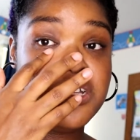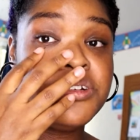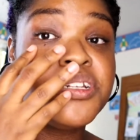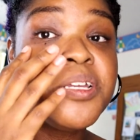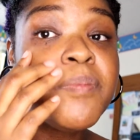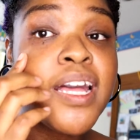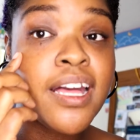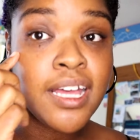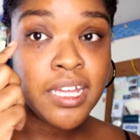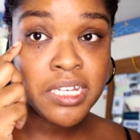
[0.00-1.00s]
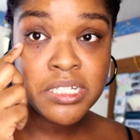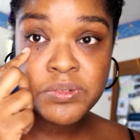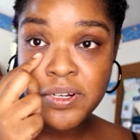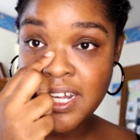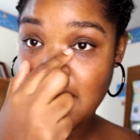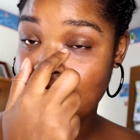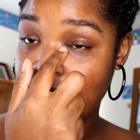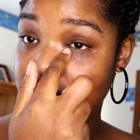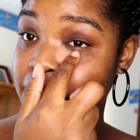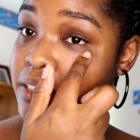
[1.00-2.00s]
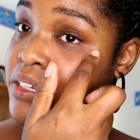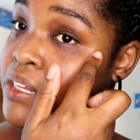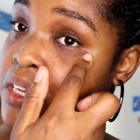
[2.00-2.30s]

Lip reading: underneath my eyes where I have like